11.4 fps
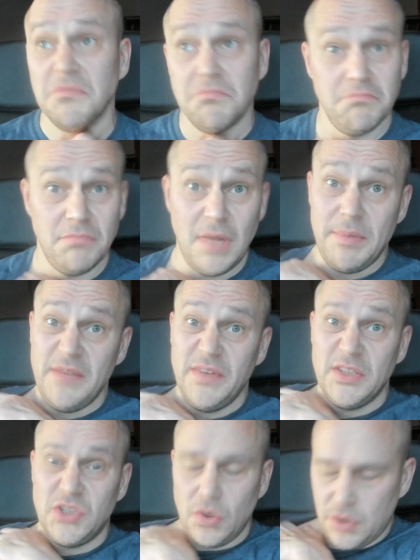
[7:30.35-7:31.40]
maybe
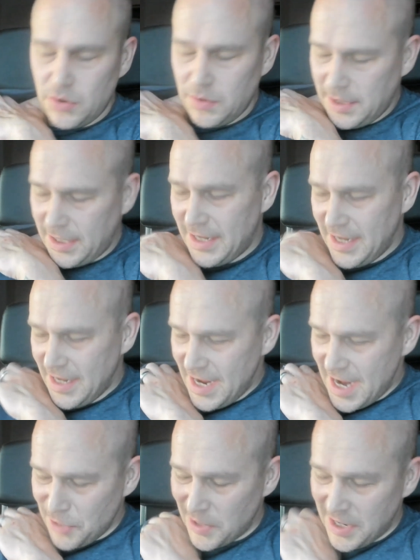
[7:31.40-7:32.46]
even Toto.
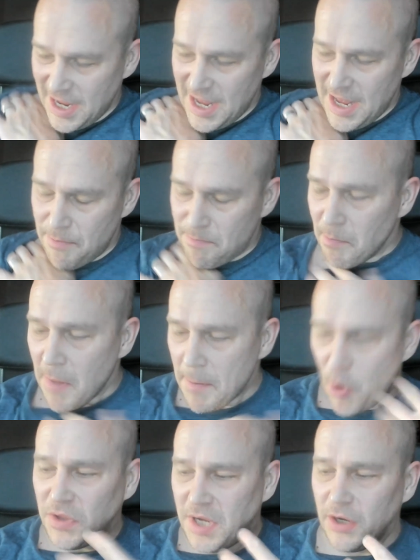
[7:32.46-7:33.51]
Anyway, my
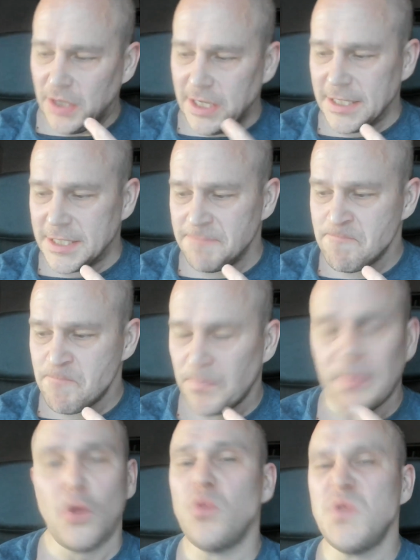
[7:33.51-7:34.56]
point here is,
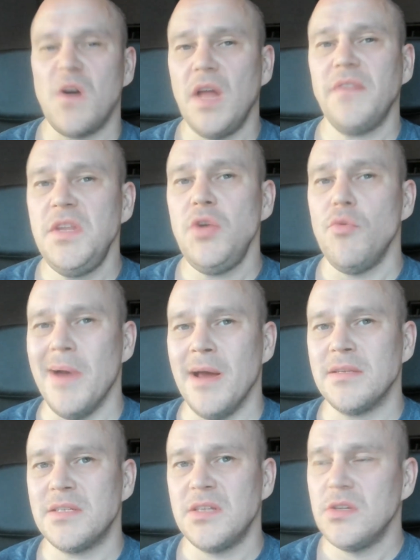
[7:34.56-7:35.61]
those are not new
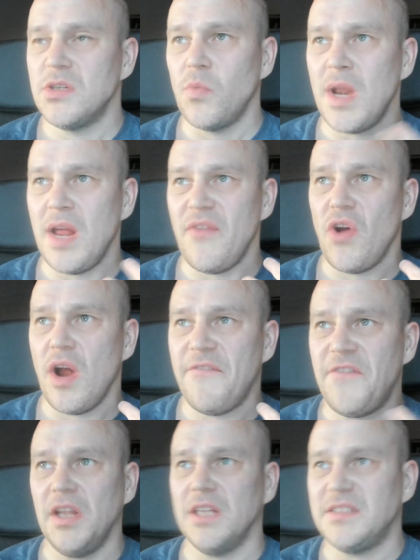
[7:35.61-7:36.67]
bands. So whenever I
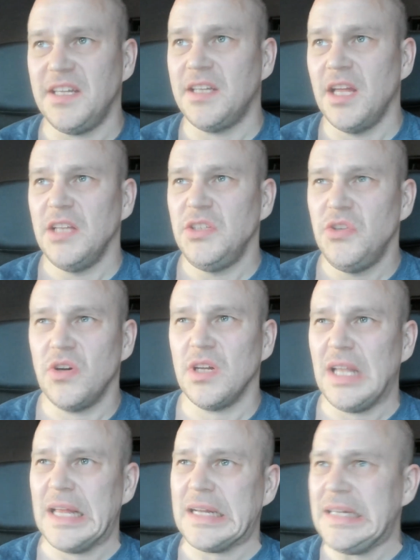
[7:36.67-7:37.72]
feel a tick, you know,
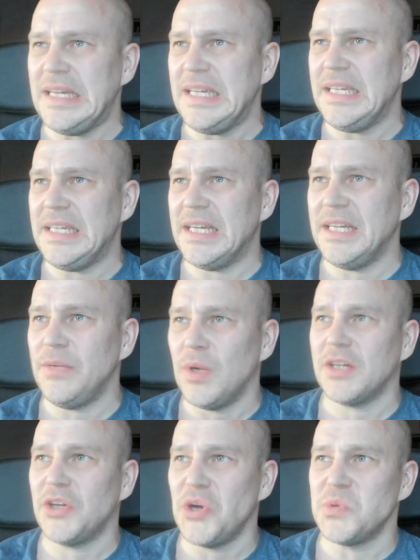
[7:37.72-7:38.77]
like, hey, I
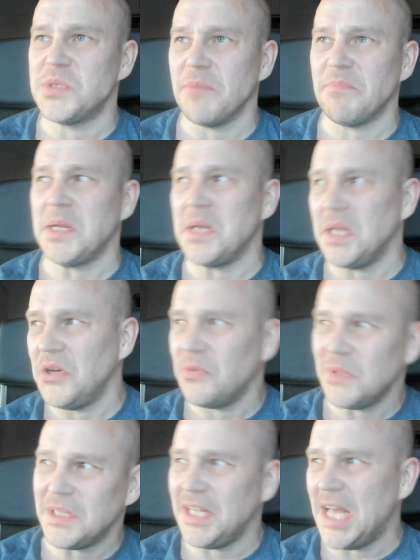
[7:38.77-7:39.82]
want to go something
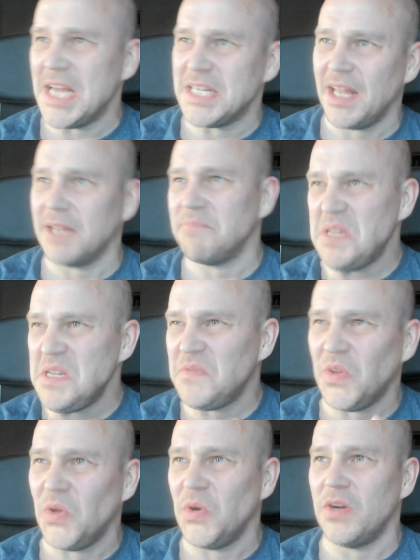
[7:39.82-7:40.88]
along with the lines like Pink
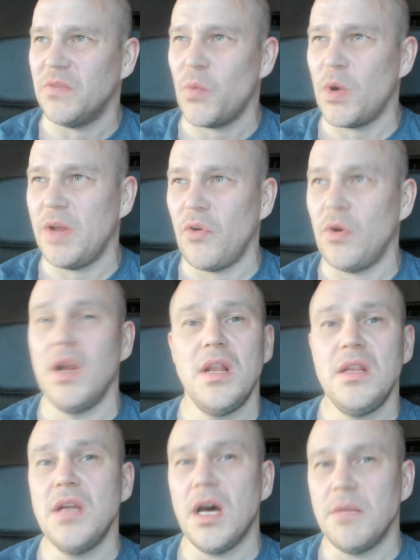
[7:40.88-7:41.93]
Floyd or whatever,
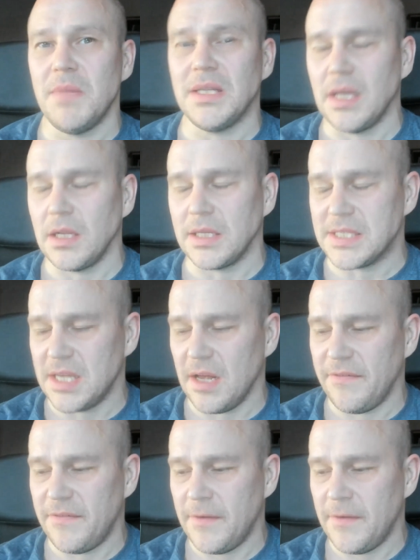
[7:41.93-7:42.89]
non-metallic stuff,